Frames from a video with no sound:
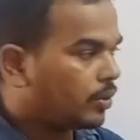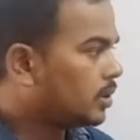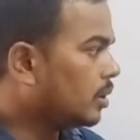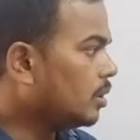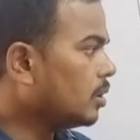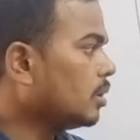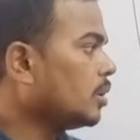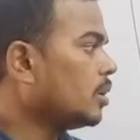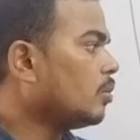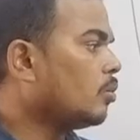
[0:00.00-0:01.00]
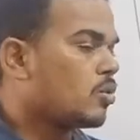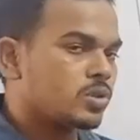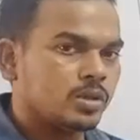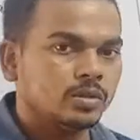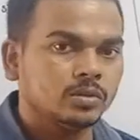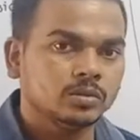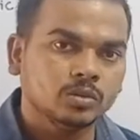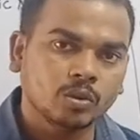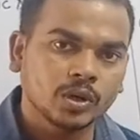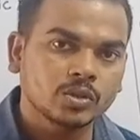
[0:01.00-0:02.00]
with the water.
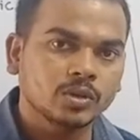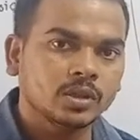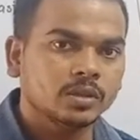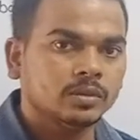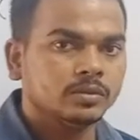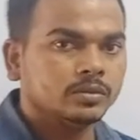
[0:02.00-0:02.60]
Okay, student?